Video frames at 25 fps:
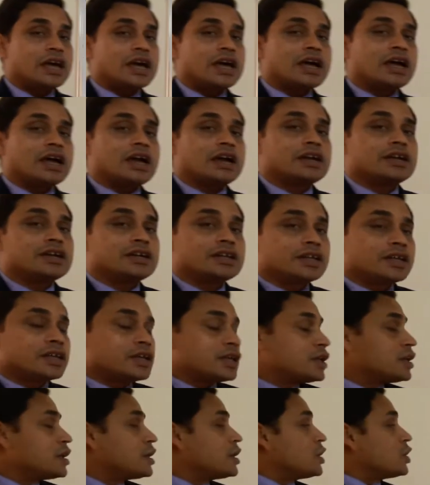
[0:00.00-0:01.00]
And
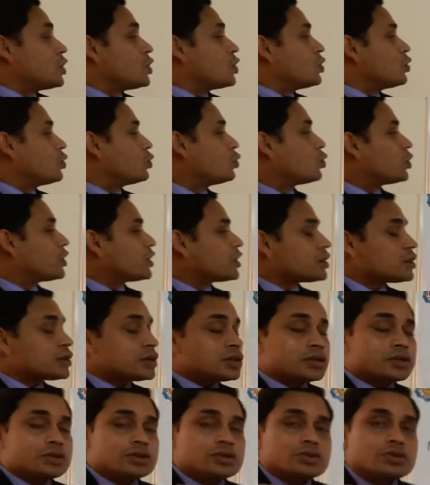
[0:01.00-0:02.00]

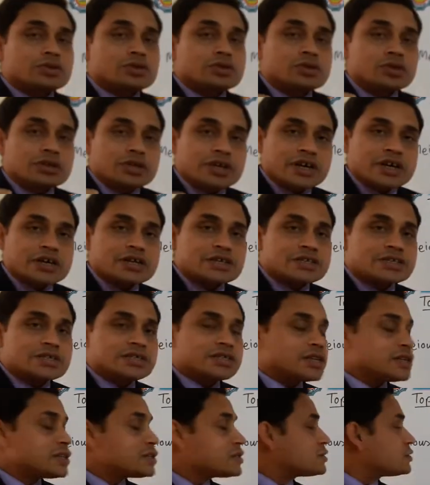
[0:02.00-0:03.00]
where does
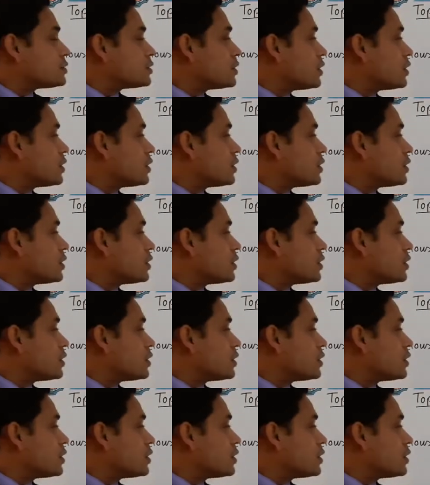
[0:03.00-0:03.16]
this